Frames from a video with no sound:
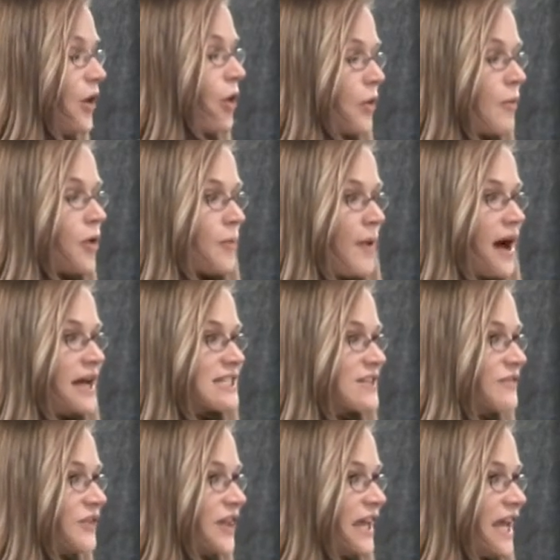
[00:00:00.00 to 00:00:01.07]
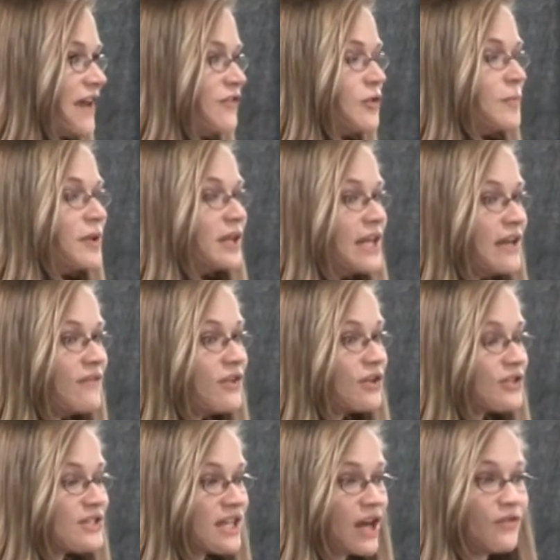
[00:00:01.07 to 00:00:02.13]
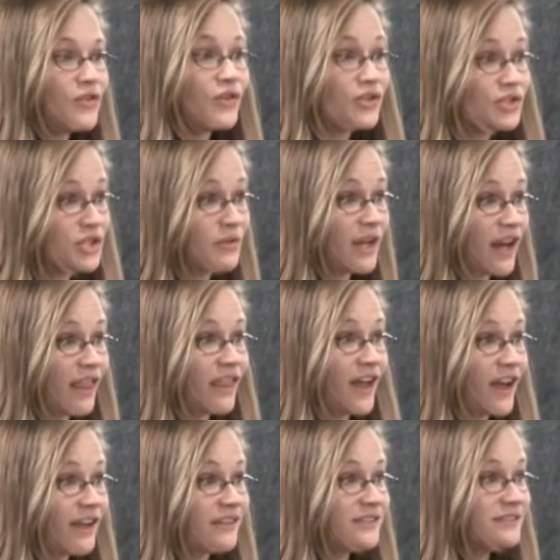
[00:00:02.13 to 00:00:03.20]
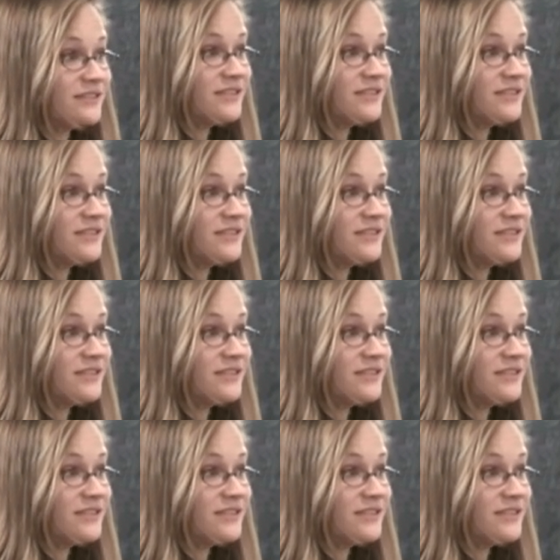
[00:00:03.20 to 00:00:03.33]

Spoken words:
Or more positively, if you believe in yourself, you can do anything.